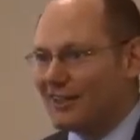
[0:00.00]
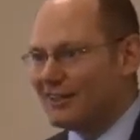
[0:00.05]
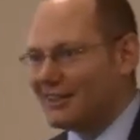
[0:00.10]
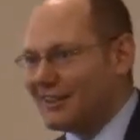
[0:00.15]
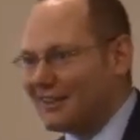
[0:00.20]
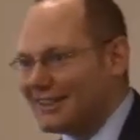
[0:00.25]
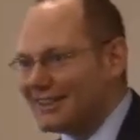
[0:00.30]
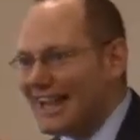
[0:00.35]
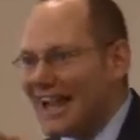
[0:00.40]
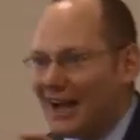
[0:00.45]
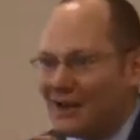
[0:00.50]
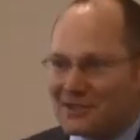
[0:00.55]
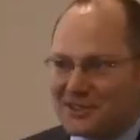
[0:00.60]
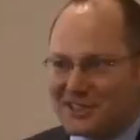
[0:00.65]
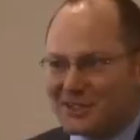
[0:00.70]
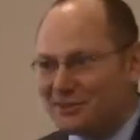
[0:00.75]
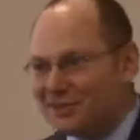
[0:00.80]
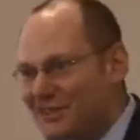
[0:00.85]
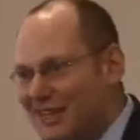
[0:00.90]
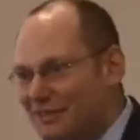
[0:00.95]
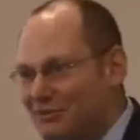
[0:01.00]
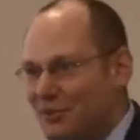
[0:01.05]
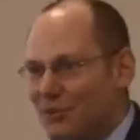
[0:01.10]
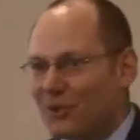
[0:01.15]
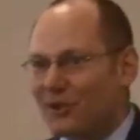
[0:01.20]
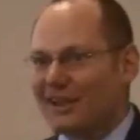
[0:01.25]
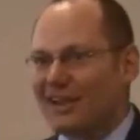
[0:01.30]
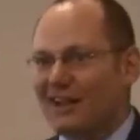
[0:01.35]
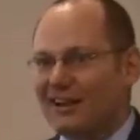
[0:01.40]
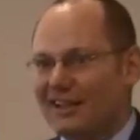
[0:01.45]
the accounting would never
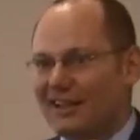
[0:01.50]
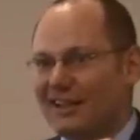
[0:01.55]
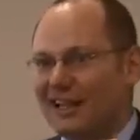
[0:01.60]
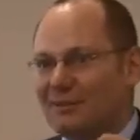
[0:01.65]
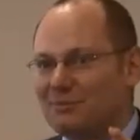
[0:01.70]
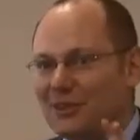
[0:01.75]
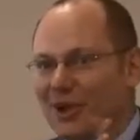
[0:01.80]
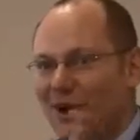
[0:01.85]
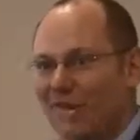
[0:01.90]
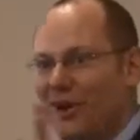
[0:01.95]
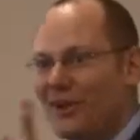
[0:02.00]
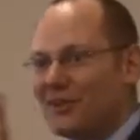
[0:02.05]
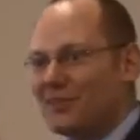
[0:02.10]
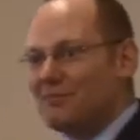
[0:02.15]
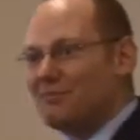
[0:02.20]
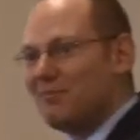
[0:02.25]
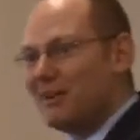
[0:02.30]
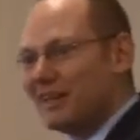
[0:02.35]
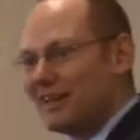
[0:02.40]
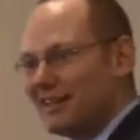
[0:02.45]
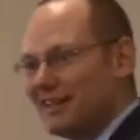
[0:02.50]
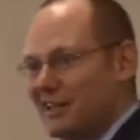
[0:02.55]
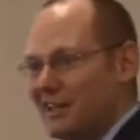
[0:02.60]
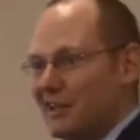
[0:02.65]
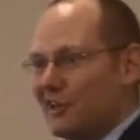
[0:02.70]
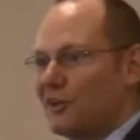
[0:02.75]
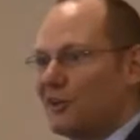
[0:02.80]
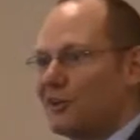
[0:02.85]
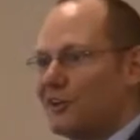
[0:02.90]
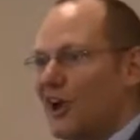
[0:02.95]
work out, and they kept all the money that
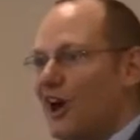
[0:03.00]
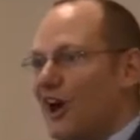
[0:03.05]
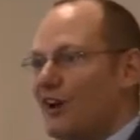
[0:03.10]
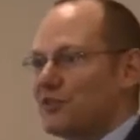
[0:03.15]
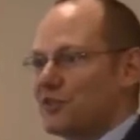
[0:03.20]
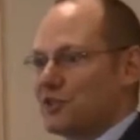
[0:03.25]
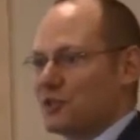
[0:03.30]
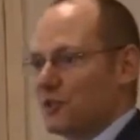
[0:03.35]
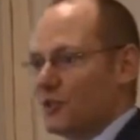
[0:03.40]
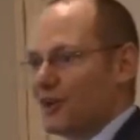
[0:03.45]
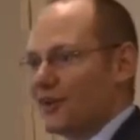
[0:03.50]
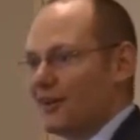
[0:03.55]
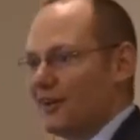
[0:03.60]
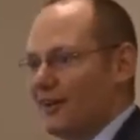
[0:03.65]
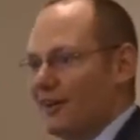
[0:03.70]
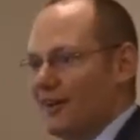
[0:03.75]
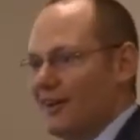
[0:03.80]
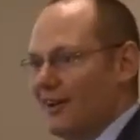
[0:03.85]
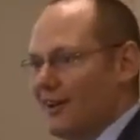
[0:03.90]
they earned offshore.